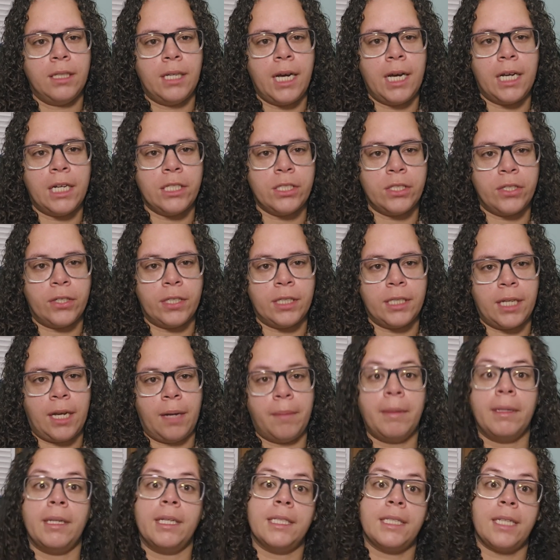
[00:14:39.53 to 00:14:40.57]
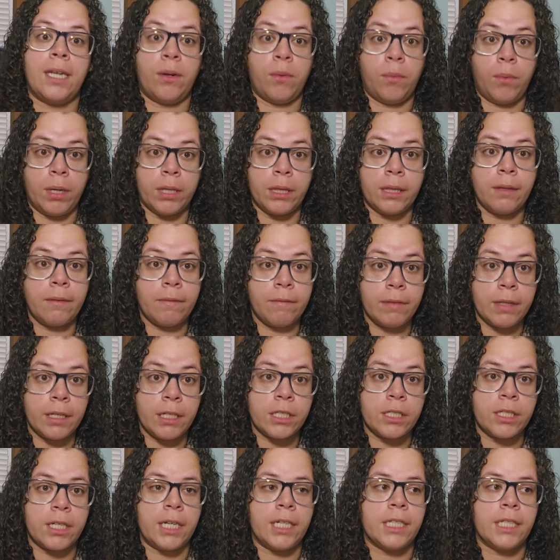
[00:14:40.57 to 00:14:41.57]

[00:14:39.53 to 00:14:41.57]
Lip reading: at a certain time unless I want them finished.